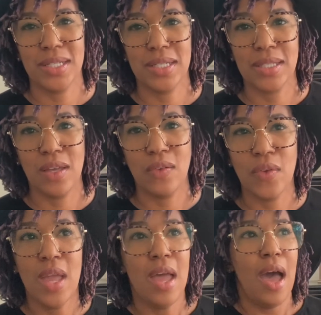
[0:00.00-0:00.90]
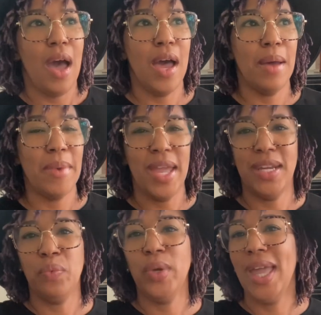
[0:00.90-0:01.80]
yourself.
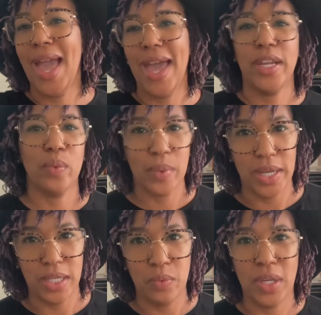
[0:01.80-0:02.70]
And we had it ready.